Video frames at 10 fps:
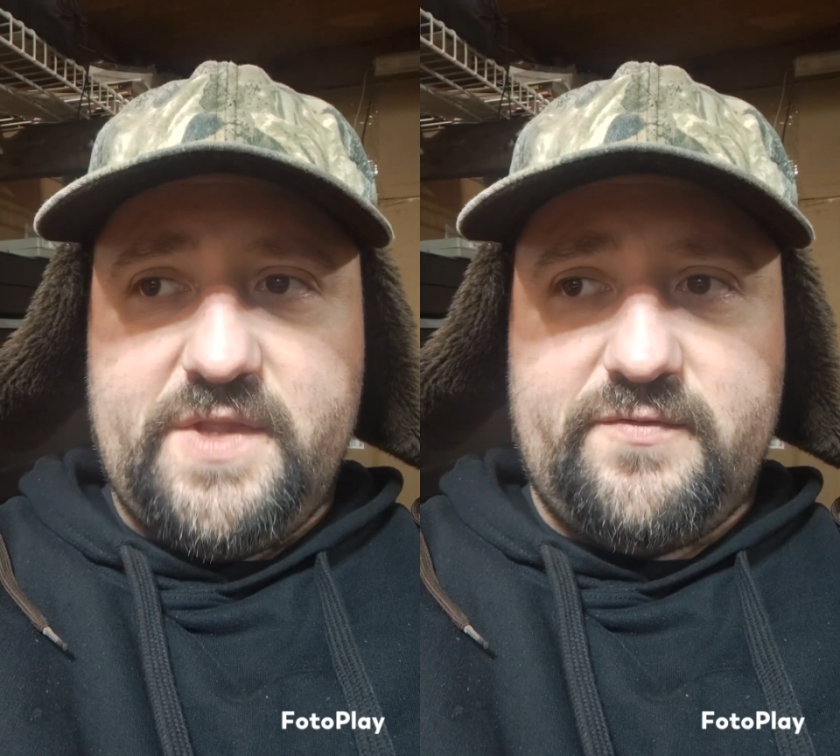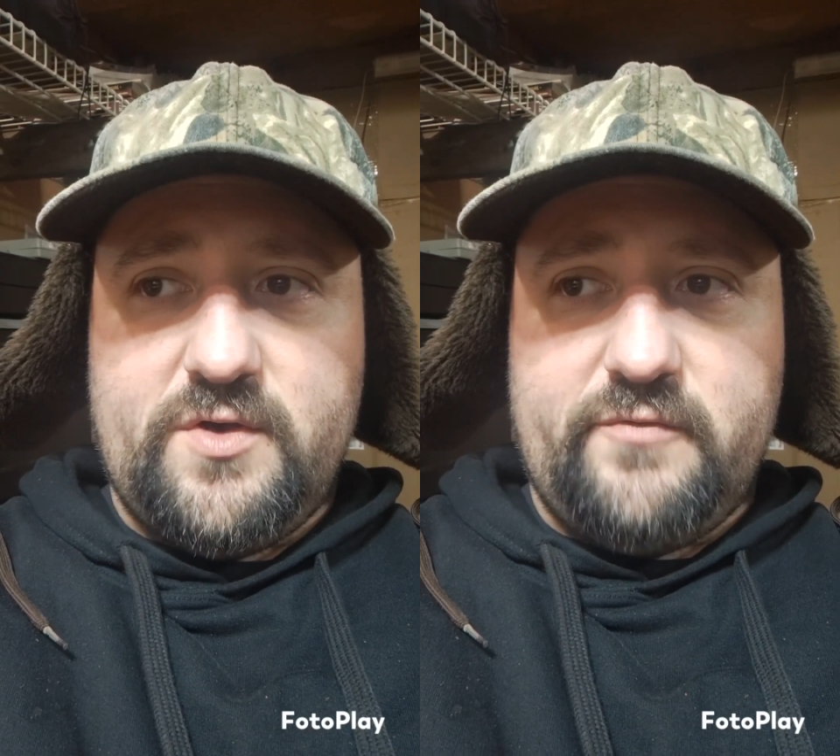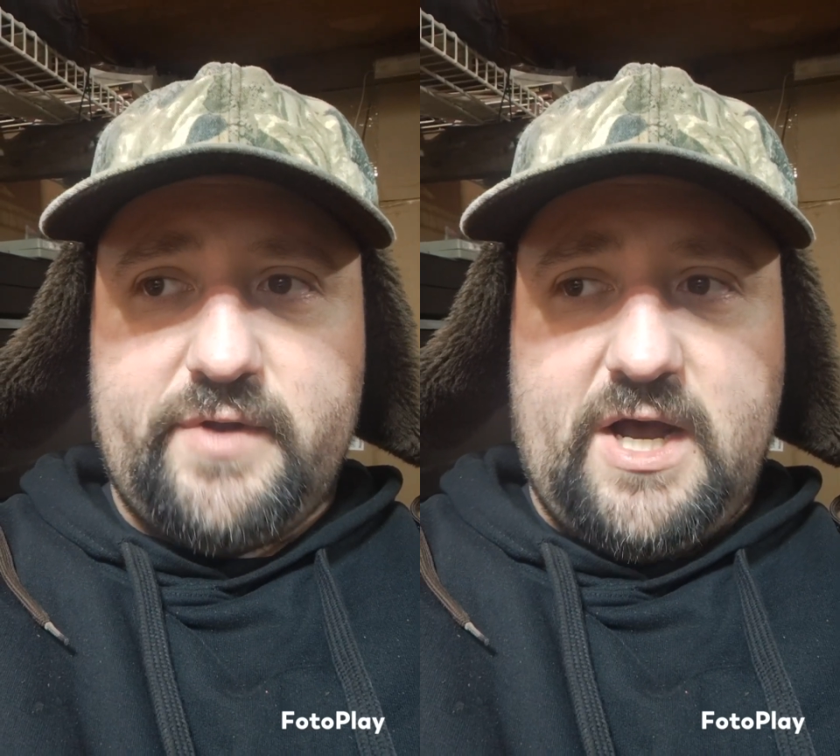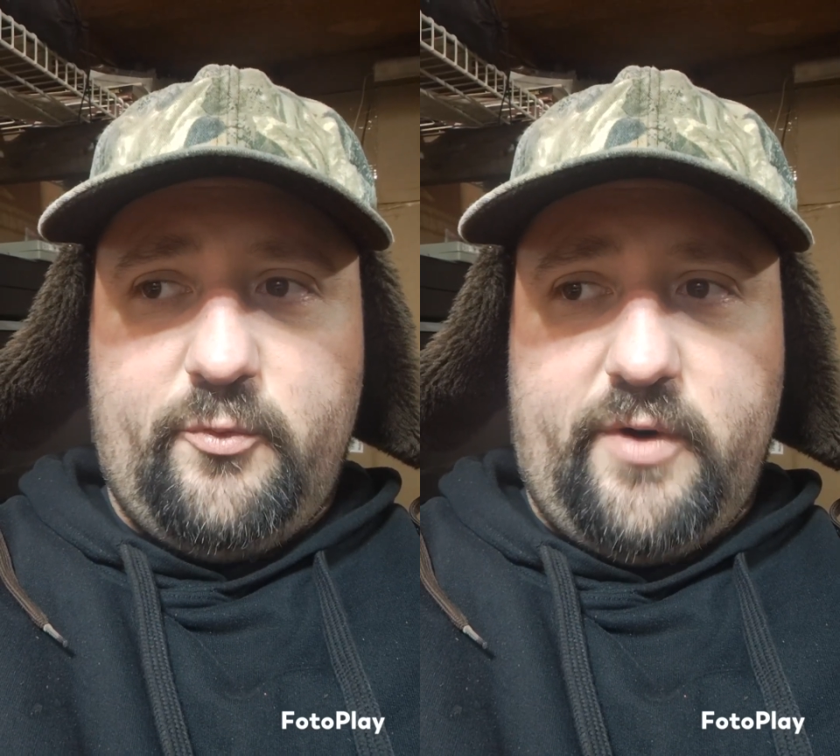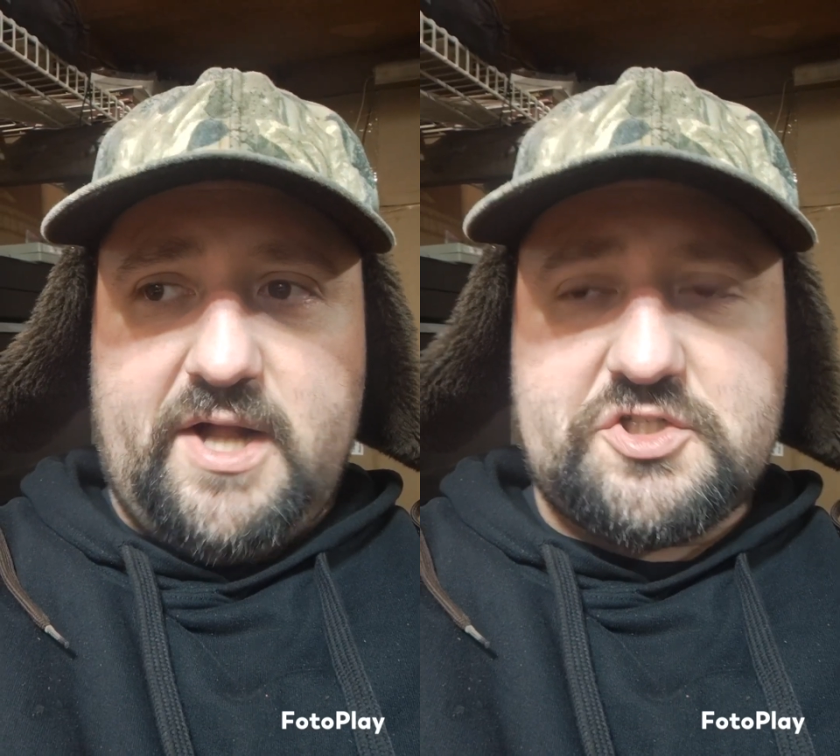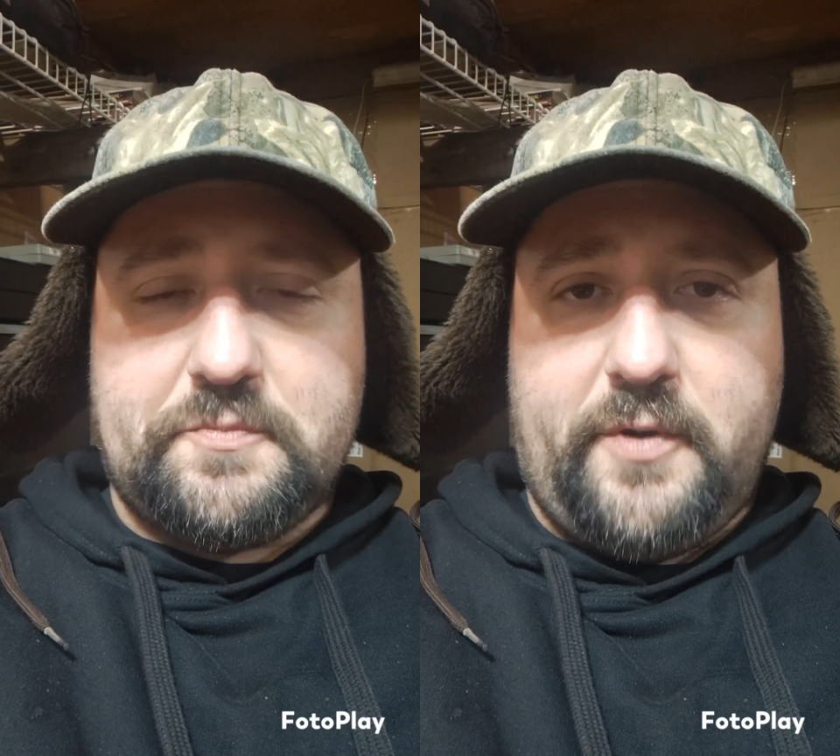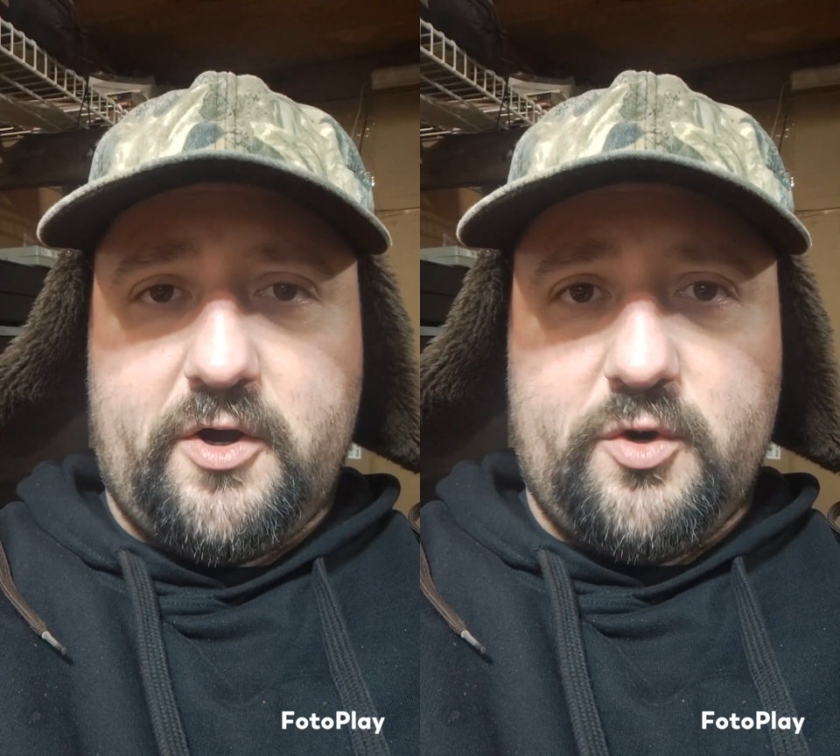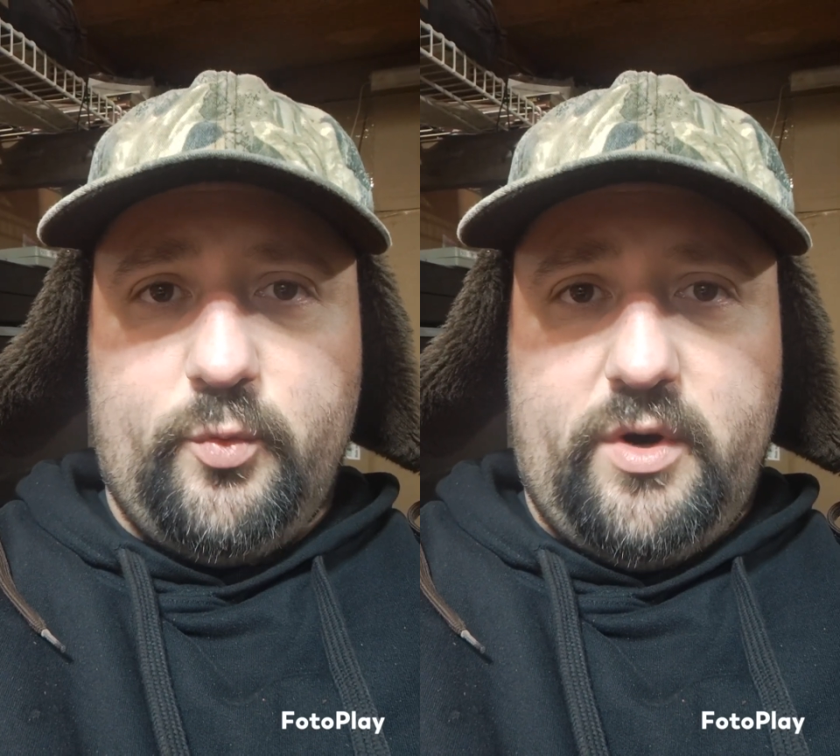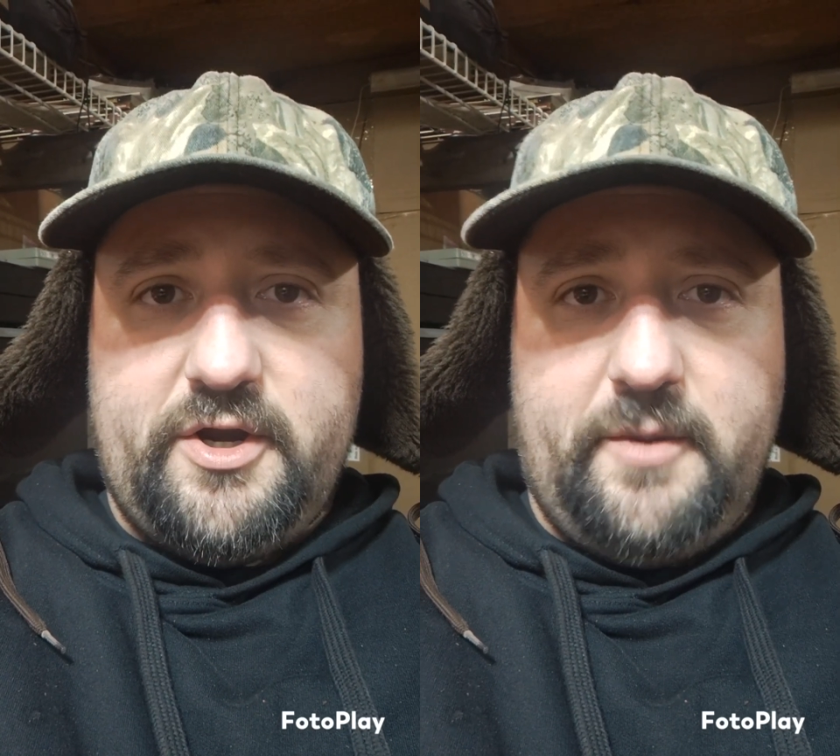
If you have not watched part 1